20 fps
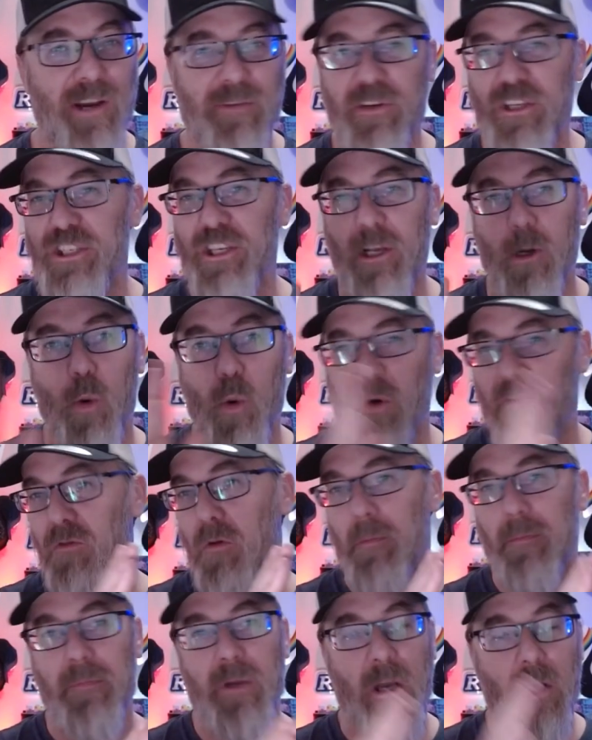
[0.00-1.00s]
Every single one of
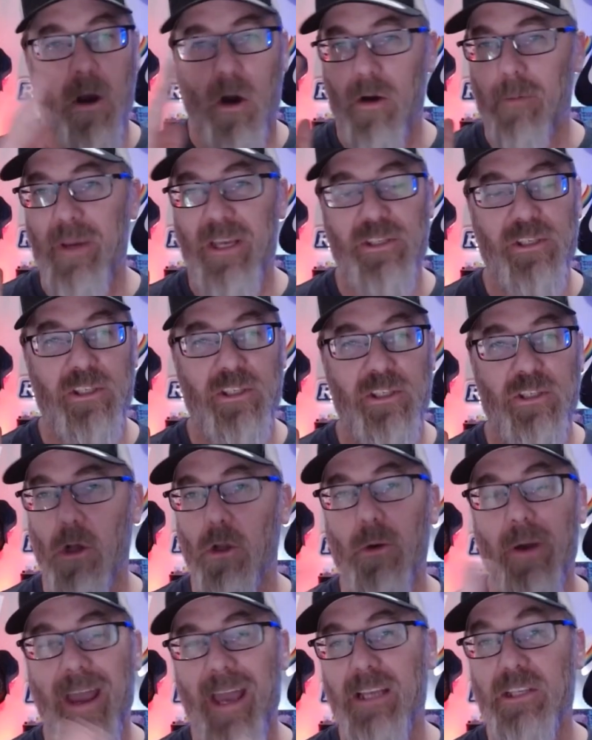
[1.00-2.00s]
them are amazing
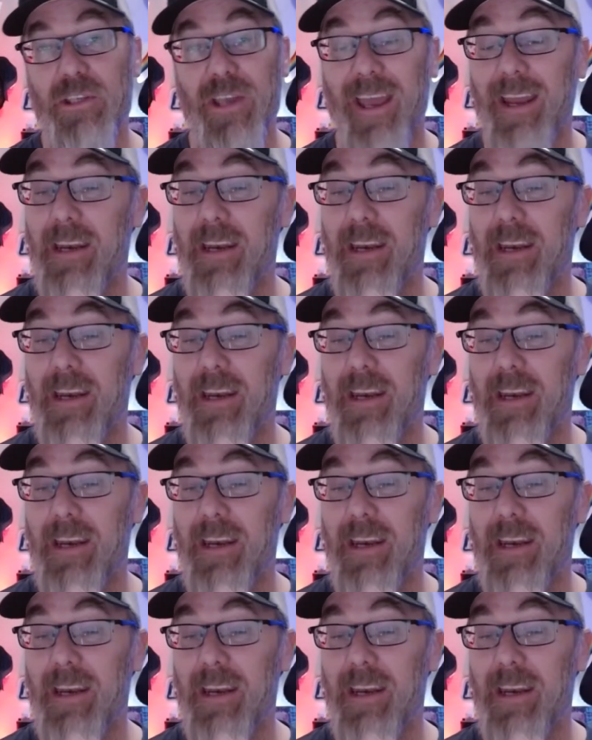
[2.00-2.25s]
solo acts,